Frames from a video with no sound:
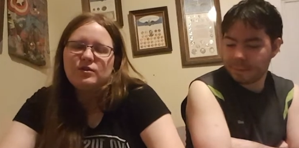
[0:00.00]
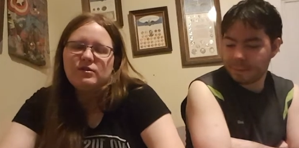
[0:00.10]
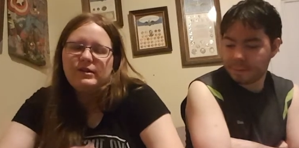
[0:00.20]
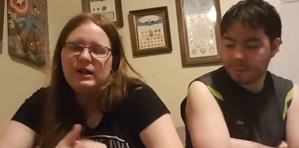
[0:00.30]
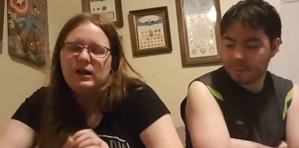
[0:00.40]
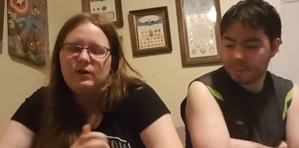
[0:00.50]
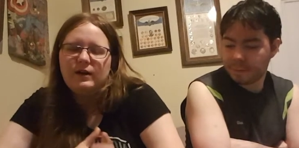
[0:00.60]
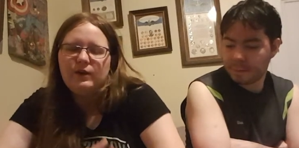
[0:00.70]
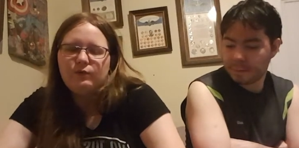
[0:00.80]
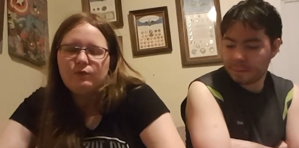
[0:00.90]
Speaker 1: Carrillo
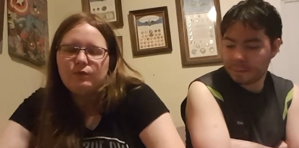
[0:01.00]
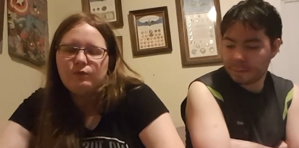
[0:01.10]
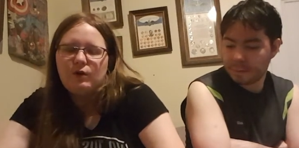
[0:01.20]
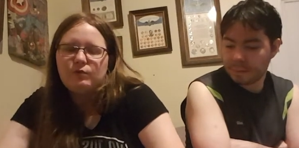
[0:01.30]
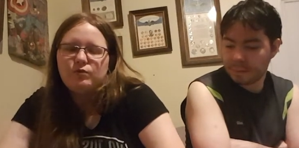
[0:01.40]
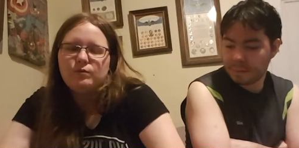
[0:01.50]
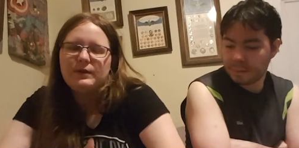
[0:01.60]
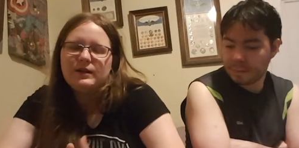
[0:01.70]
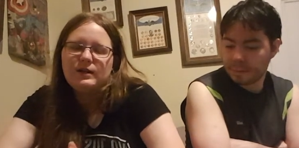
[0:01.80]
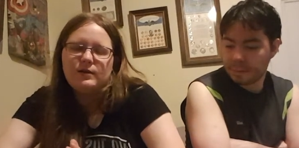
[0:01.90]
and Raul
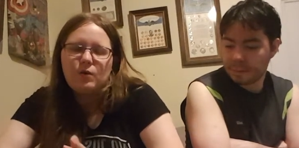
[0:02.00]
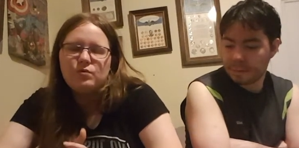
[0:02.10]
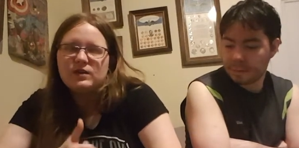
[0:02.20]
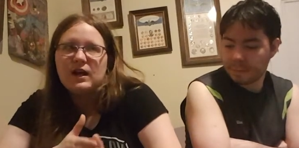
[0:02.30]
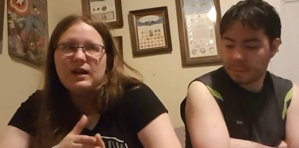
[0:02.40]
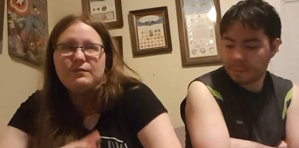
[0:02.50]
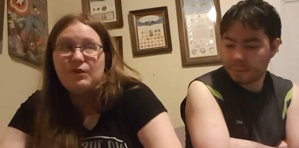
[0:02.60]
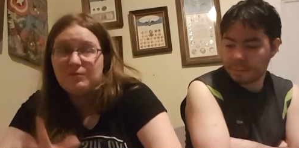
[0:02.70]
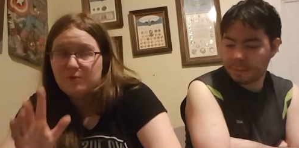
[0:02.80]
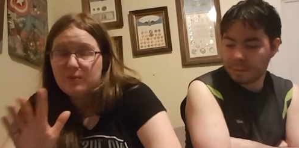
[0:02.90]
Mendoza.
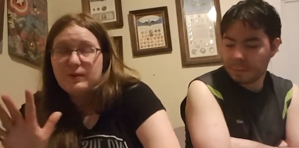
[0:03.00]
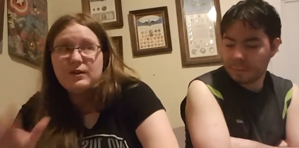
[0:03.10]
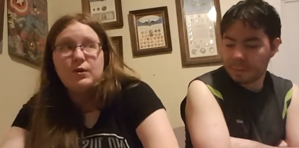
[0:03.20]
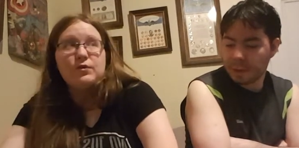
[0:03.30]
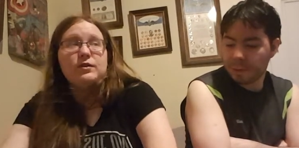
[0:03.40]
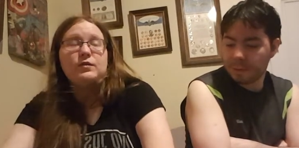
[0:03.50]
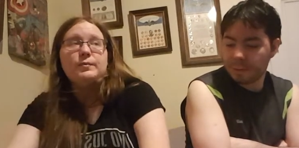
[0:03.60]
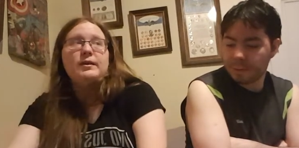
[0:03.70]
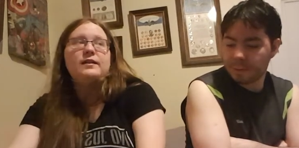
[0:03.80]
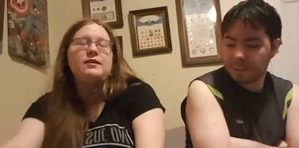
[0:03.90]
Raul Mendoza's
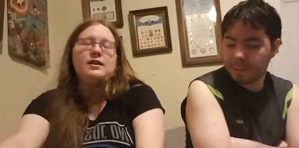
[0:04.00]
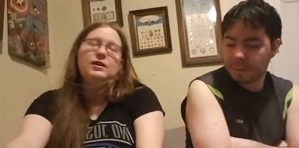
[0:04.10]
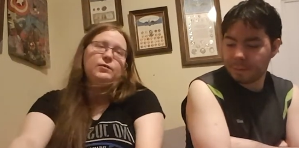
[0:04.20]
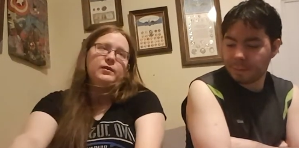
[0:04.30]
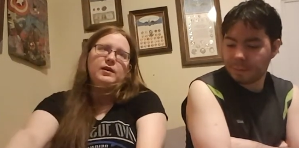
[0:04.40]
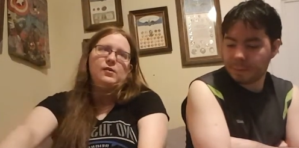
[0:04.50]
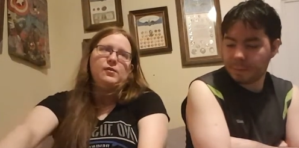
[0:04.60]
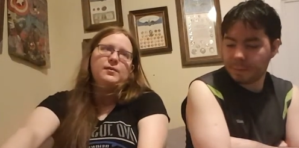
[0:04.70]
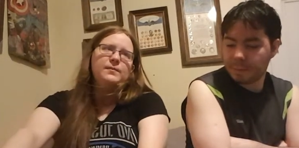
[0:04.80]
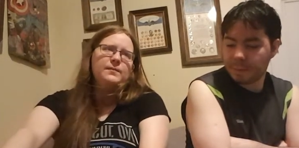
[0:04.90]
from N C is really
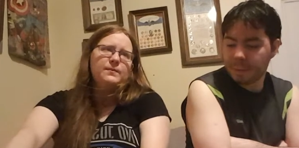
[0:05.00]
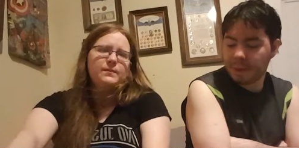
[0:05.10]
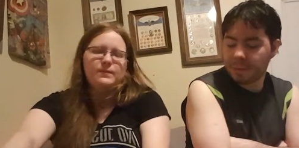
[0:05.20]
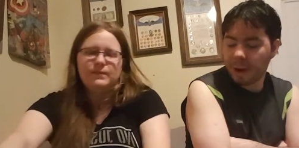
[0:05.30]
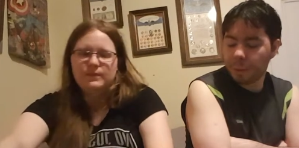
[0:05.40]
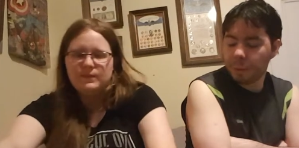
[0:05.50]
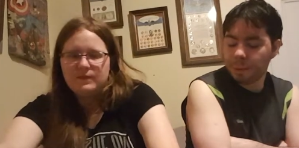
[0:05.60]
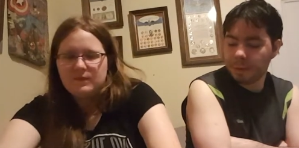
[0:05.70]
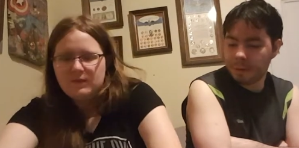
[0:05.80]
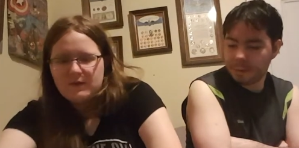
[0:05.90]
good.
Speaker 2: You mean Raul?
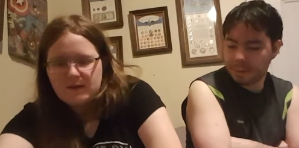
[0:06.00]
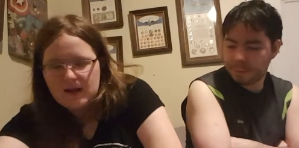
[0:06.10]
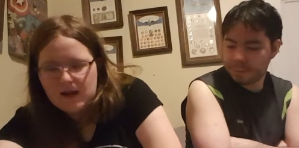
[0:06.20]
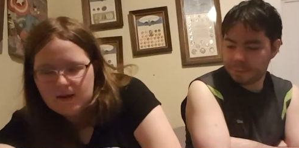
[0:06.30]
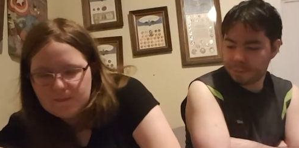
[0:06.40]
Yeah.